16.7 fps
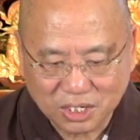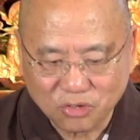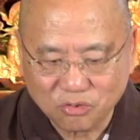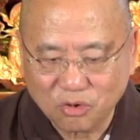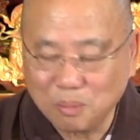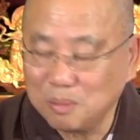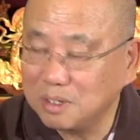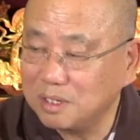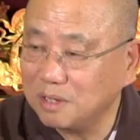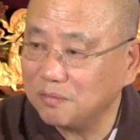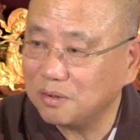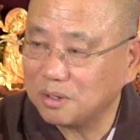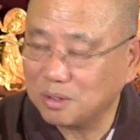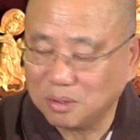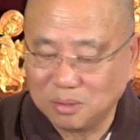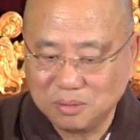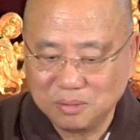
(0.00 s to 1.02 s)
extremely
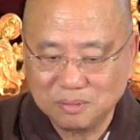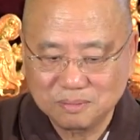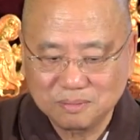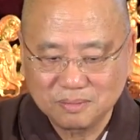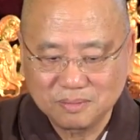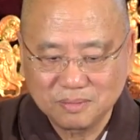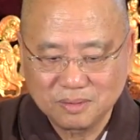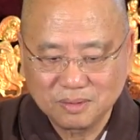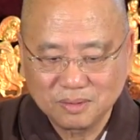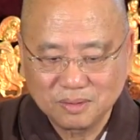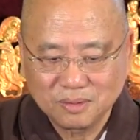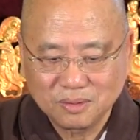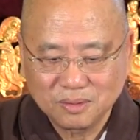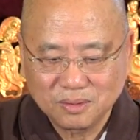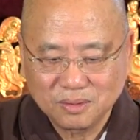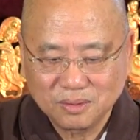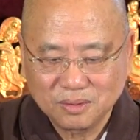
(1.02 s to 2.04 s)
difficult
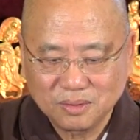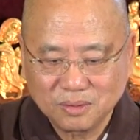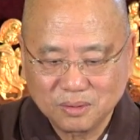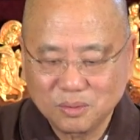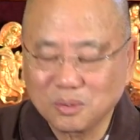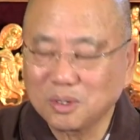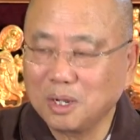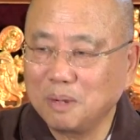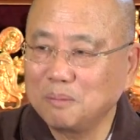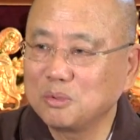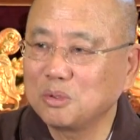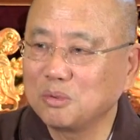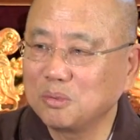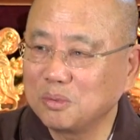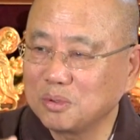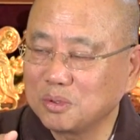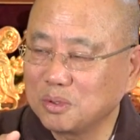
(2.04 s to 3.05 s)
to come
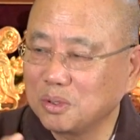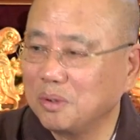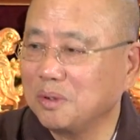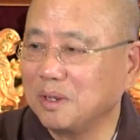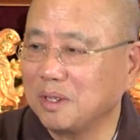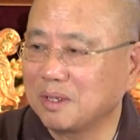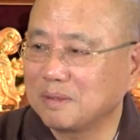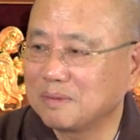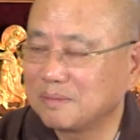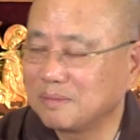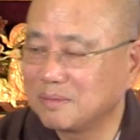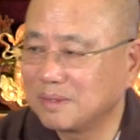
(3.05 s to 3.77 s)
to turning.